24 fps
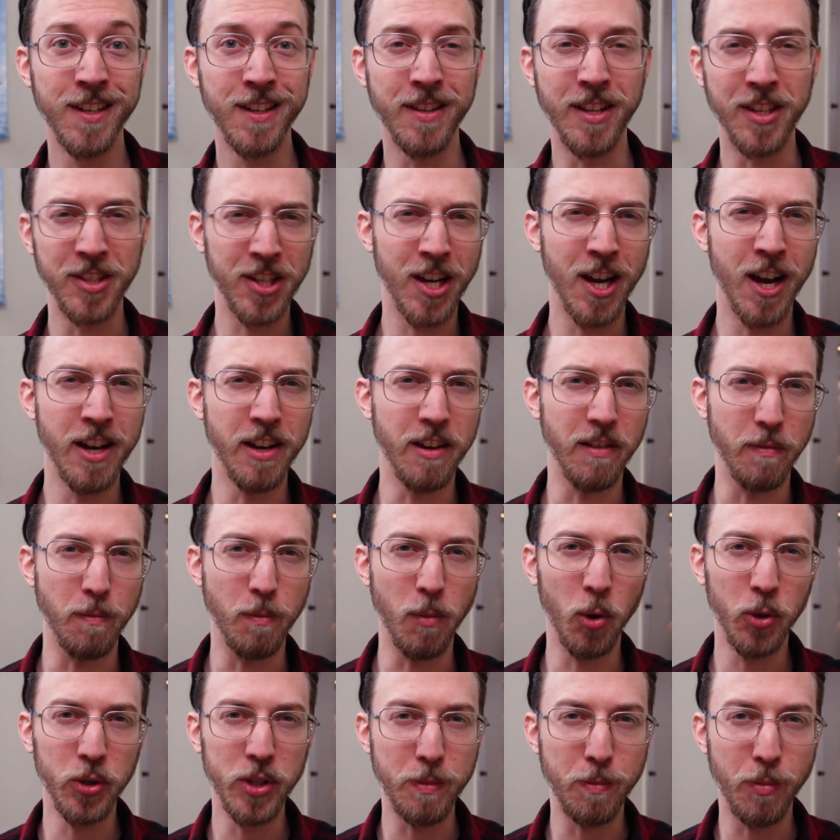This kind of
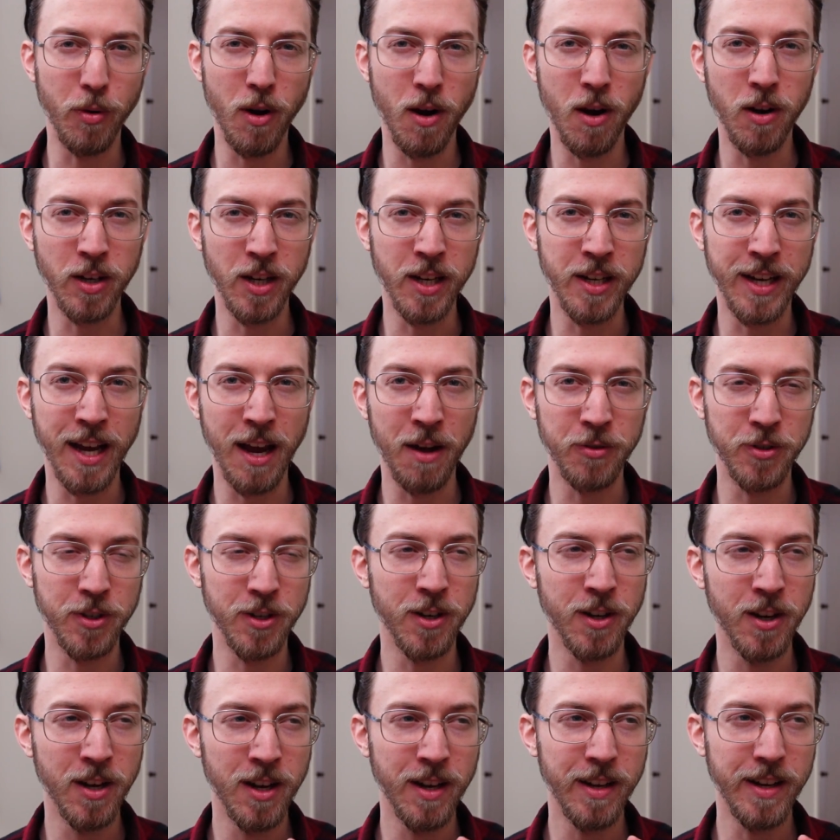multi-pronged
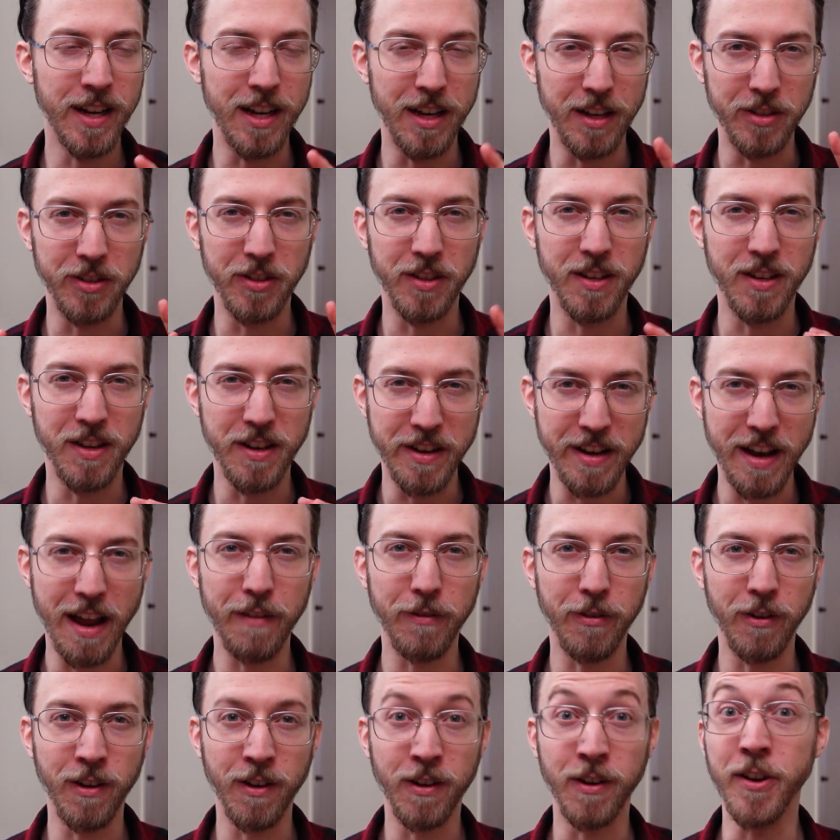encounter is
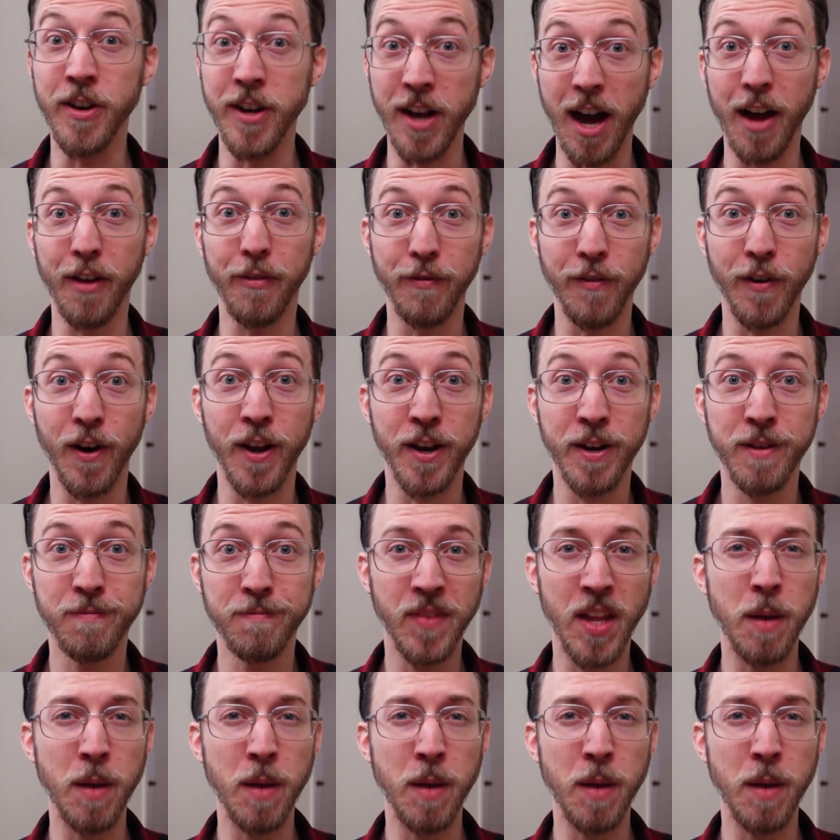never not fun.